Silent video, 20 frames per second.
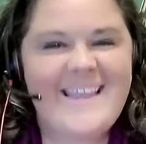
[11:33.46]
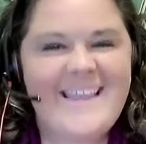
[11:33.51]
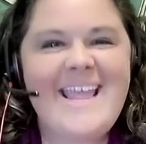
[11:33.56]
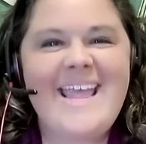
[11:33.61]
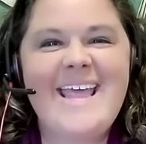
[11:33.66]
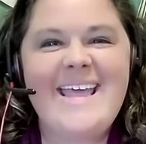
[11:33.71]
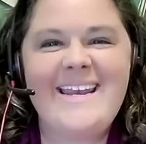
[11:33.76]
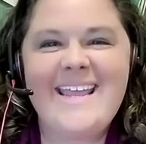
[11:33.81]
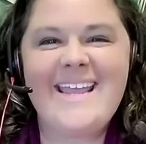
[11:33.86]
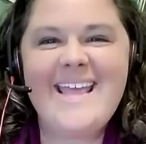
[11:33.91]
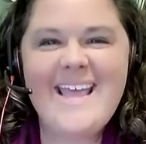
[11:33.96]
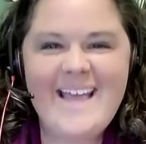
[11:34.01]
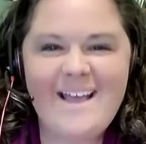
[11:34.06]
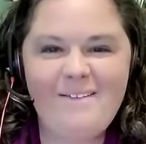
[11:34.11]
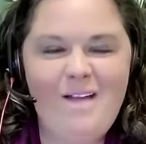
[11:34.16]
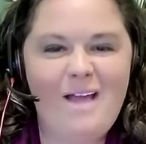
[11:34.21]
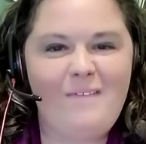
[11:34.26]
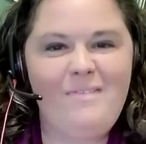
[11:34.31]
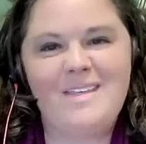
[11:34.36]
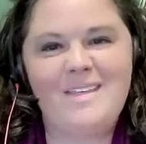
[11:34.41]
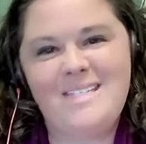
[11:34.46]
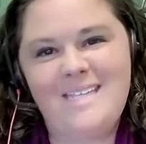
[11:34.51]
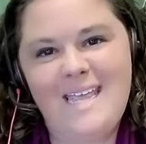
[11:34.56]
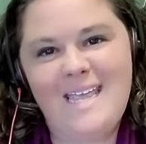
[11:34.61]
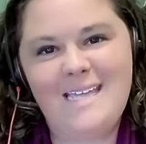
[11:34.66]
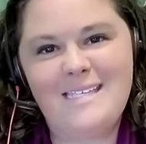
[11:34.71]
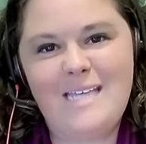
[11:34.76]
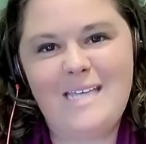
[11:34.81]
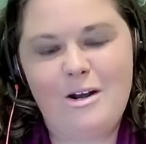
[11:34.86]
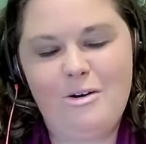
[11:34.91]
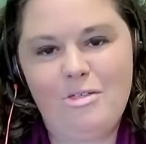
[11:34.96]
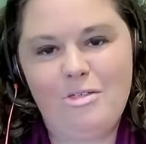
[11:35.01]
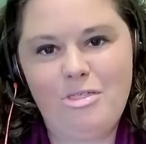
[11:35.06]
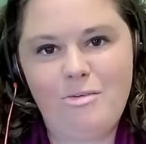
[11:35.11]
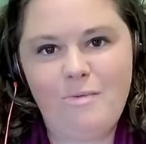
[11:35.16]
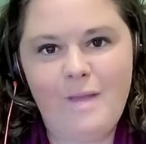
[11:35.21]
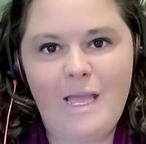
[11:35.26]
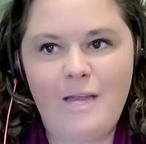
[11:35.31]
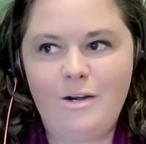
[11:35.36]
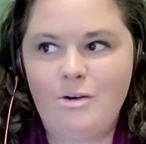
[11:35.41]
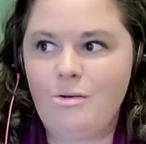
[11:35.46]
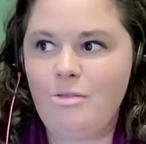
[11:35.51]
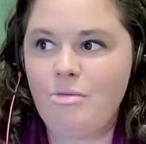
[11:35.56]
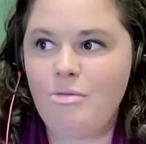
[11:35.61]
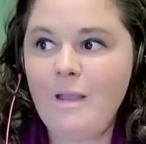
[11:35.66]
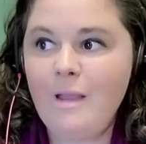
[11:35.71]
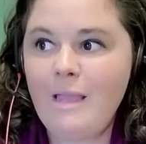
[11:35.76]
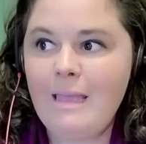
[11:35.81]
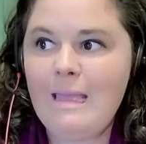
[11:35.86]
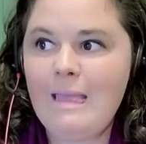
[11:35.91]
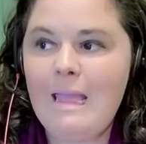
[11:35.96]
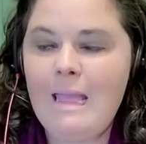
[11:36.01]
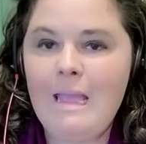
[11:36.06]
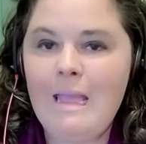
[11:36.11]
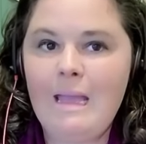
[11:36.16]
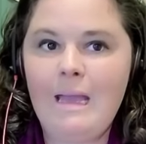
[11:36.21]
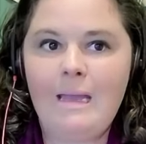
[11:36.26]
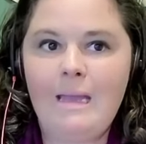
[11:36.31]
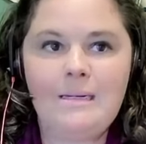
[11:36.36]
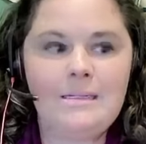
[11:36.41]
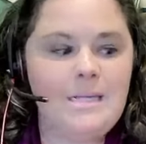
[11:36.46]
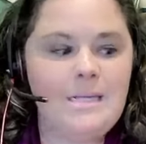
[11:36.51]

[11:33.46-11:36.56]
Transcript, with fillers: and I've got these kids that are three under three. And